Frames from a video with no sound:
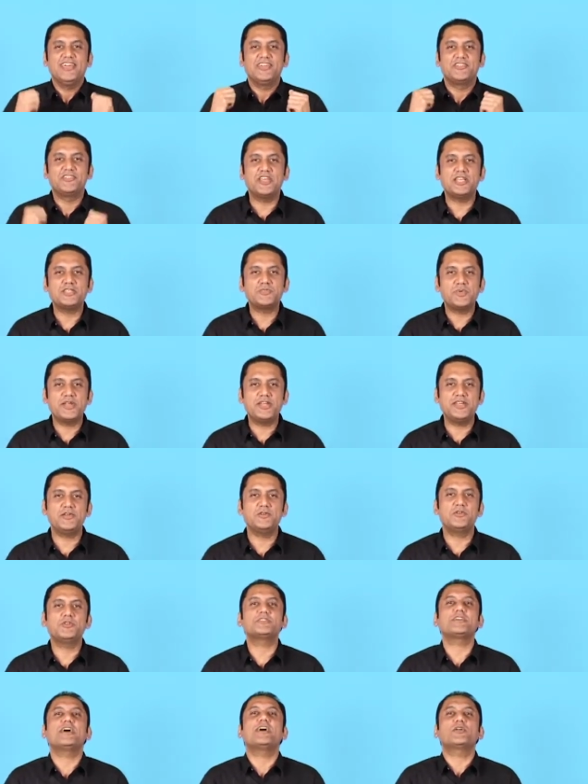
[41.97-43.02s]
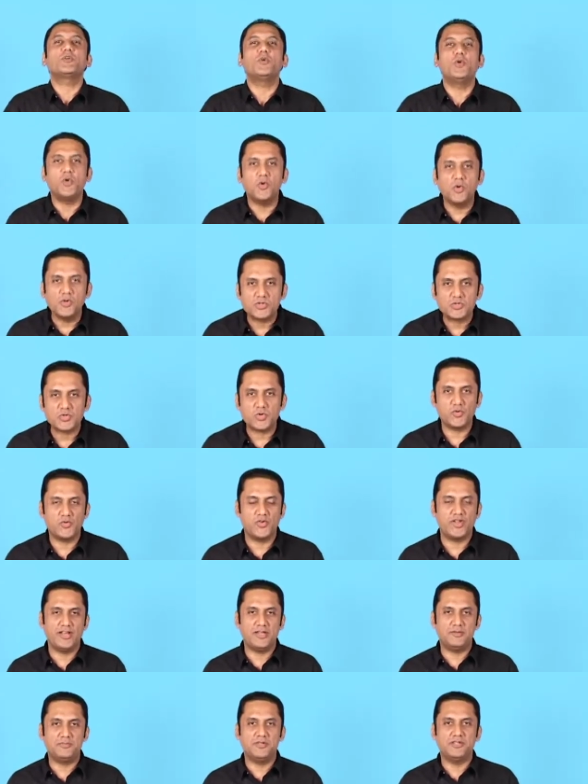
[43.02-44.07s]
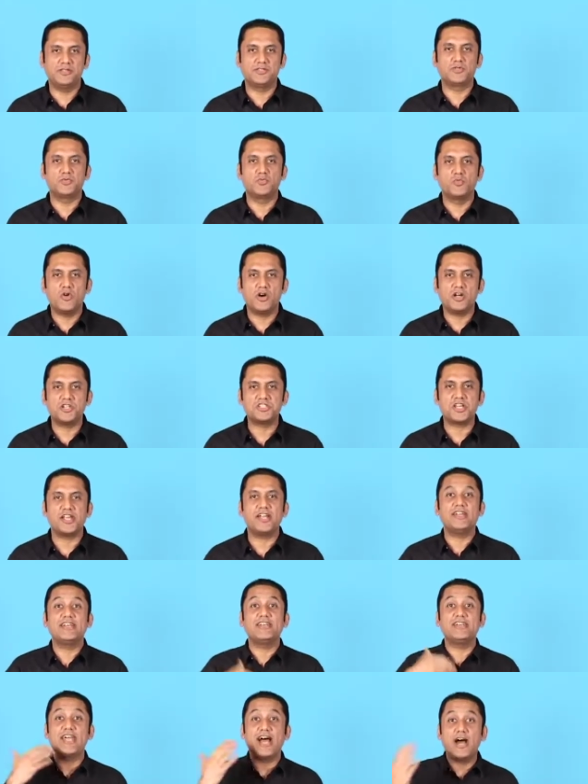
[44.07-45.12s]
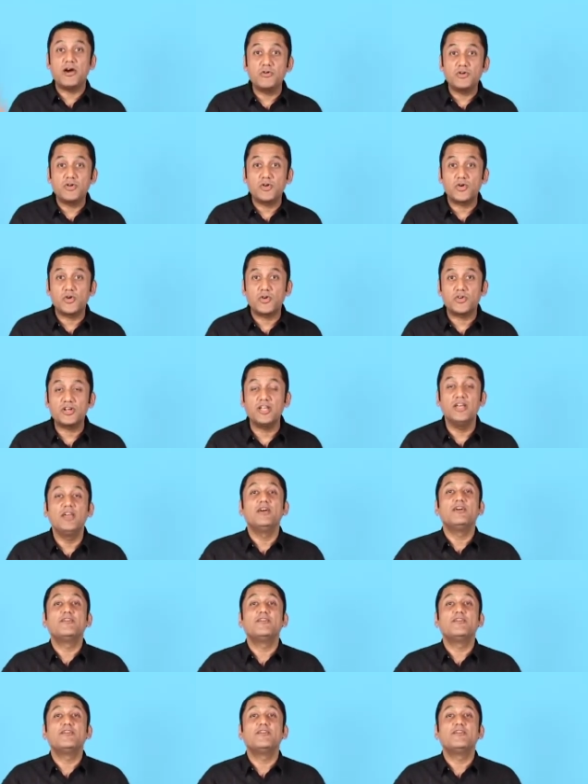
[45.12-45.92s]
These videos are also available to watch and download